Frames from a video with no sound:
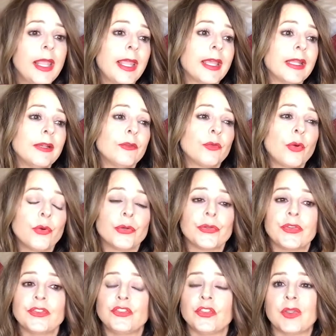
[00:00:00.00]
And of
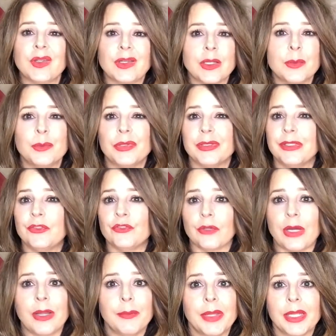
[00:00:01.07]
course, it just completes your
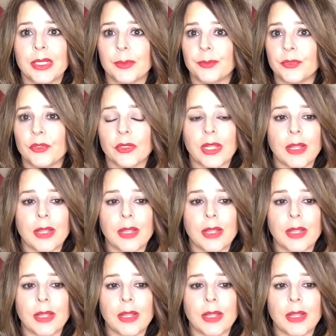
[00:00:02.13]
eye makeup look.